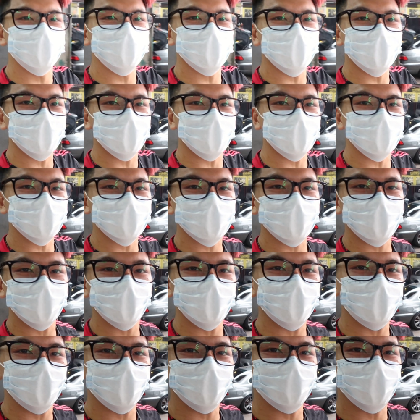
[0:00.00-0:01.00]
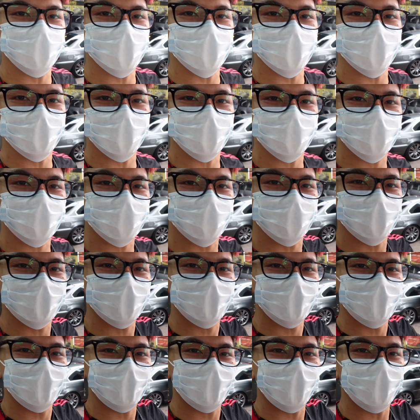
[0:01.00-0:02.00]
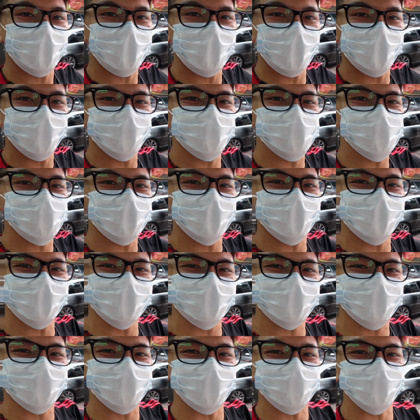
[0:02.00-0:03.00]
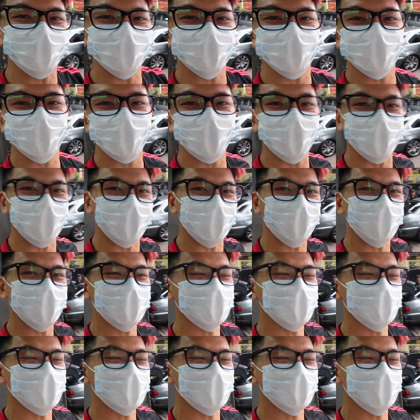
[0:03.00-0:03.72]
looking at this car with everyone else from the store.